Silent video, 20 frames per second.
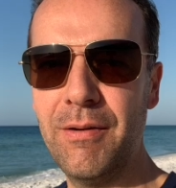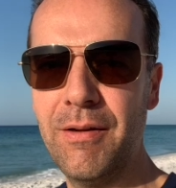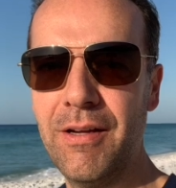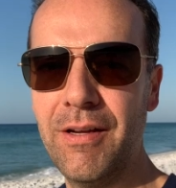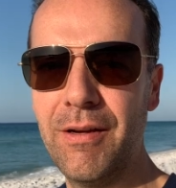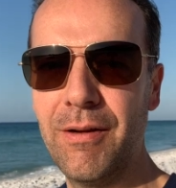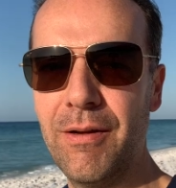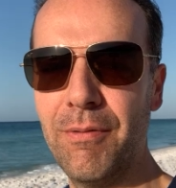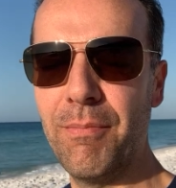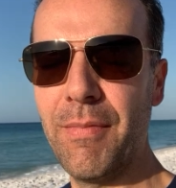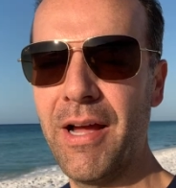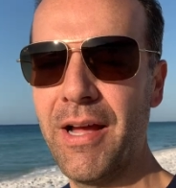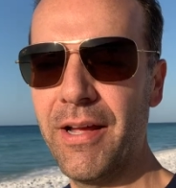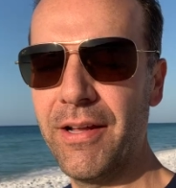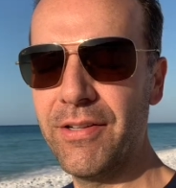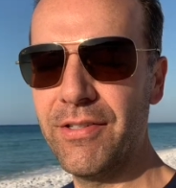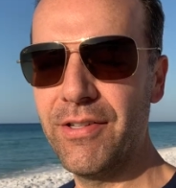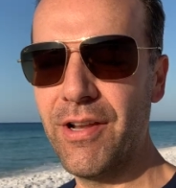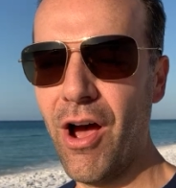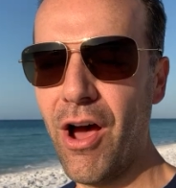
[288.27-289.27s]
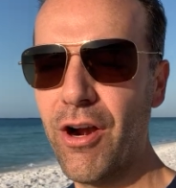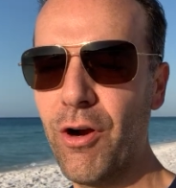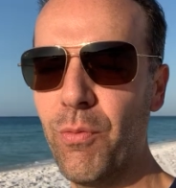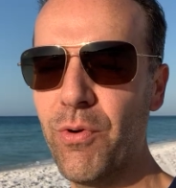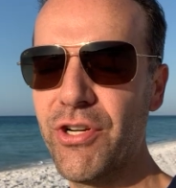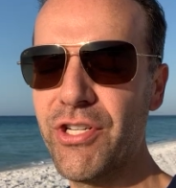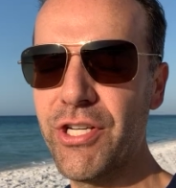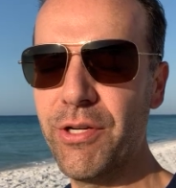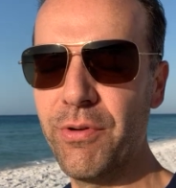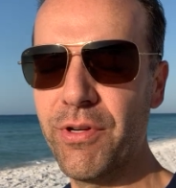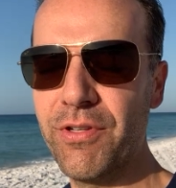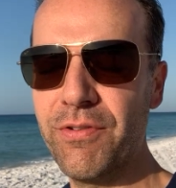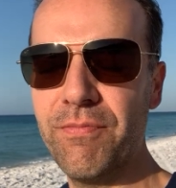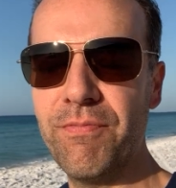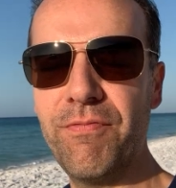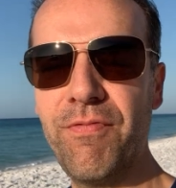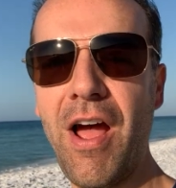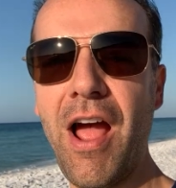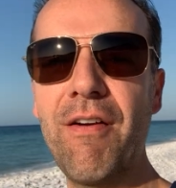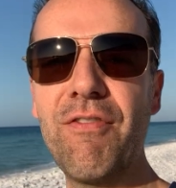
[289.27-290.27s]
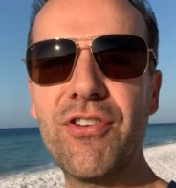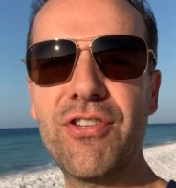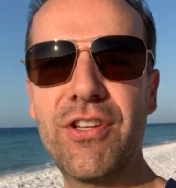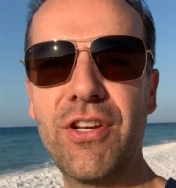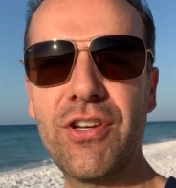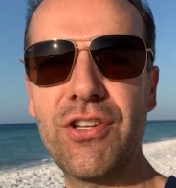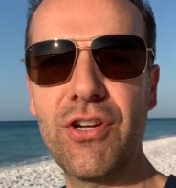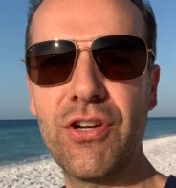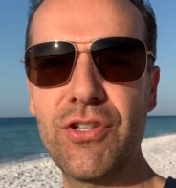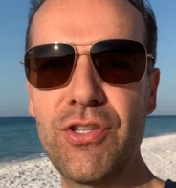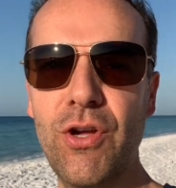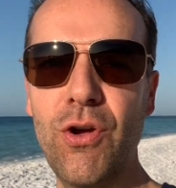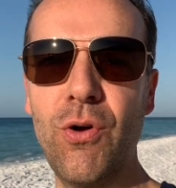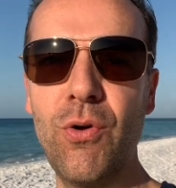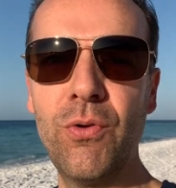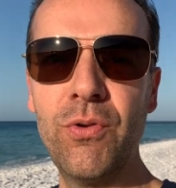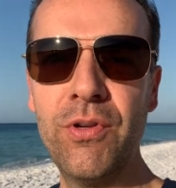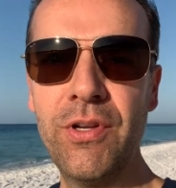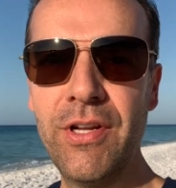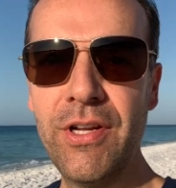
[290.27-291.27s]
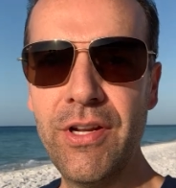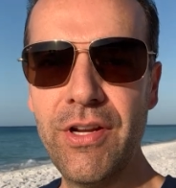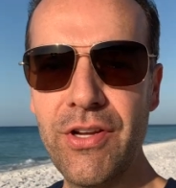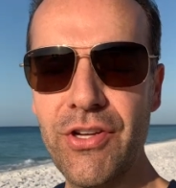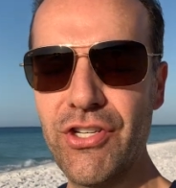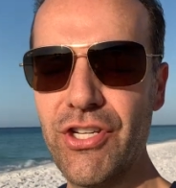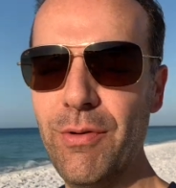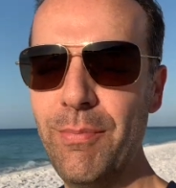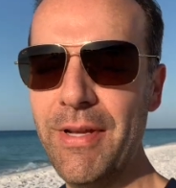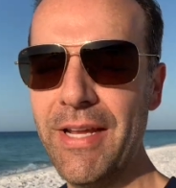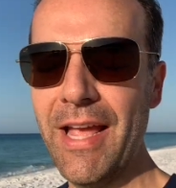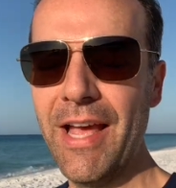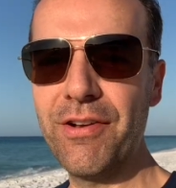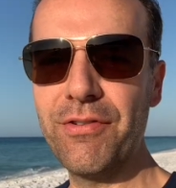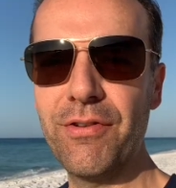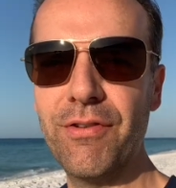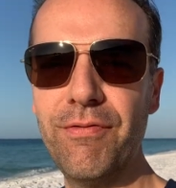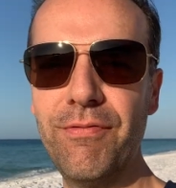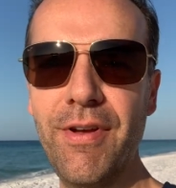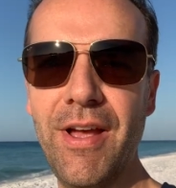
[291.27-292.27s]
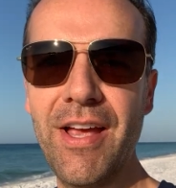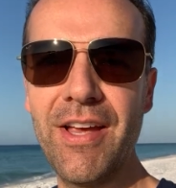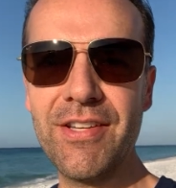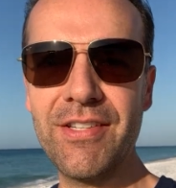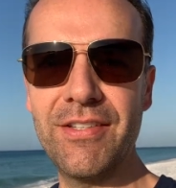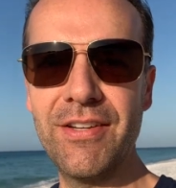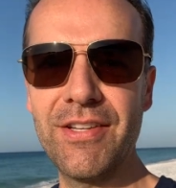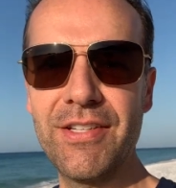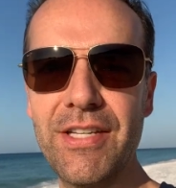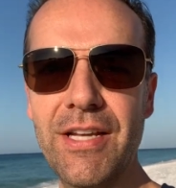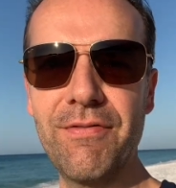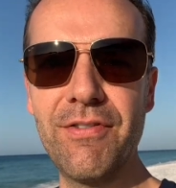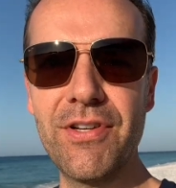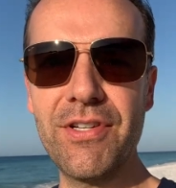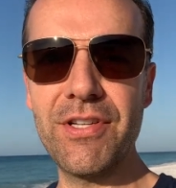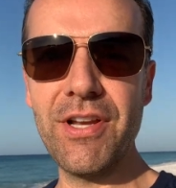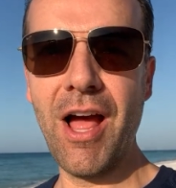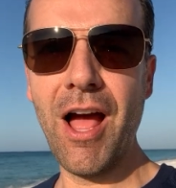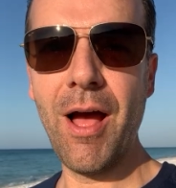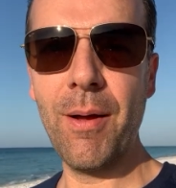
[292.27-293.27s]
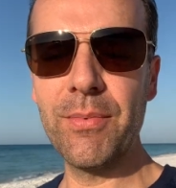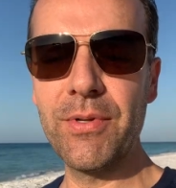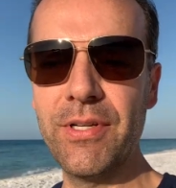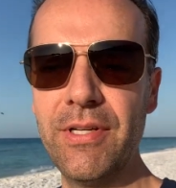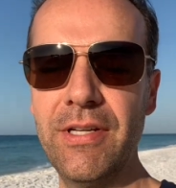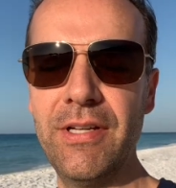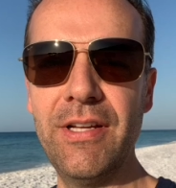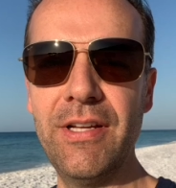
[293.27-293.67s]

Uh, my daughter, when she was five or six years old, she began to invest and has never stopped.